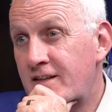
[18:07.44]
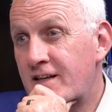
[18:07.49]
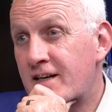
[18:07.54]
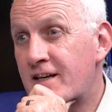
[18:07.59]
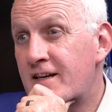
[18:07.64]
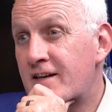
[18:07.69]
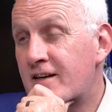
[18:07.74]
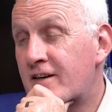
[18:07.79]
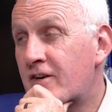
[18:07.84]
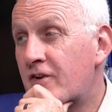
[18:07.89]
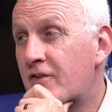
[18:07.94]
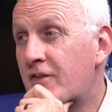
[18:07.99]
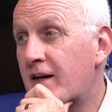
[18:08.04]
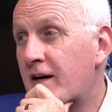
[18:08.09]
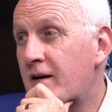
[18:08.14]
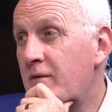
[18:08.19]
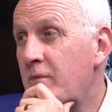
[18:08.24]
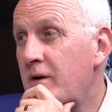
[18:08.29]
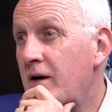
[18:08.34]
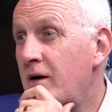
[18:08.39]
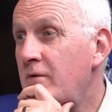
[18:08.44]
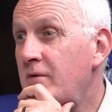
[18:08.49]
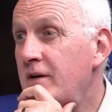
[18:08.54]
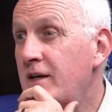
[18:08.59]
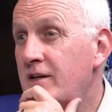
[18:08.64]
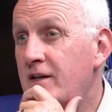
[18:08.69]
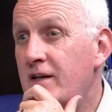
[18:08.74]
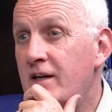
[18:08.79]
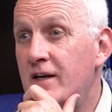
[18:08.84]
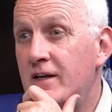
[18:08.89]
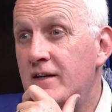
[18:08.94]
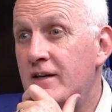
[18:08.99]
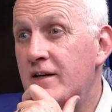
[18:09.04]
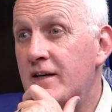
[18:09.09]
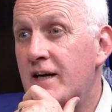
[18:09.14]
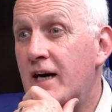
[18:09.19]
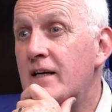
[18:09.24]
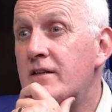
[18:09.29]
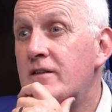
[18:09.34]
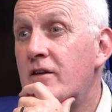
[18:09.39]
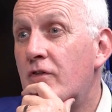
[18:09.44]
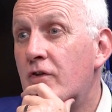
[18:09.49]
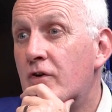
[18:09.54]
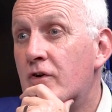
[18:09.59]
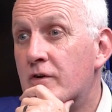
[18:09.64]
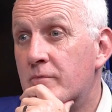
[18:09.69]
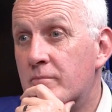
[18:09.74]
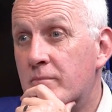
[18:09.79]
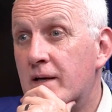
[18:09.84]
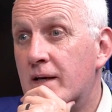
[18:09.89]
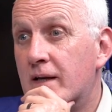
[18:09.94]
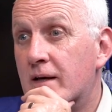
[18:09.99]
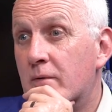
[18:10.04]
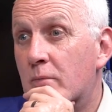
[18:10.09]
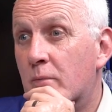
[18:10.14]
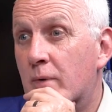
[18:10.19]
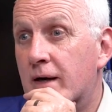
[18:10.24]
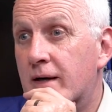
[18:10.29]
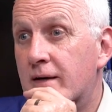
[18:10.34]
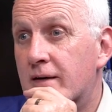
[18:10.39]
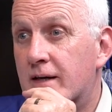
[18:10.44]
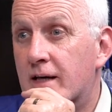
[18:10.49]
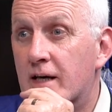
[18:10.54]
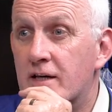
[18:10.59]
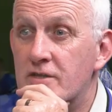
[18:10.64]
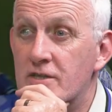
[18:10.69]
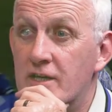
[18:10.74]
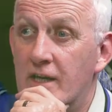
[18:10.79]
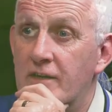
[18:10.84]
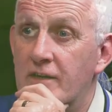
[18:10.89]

Yeah, and on that, we only did in the 83rd minute when Keshi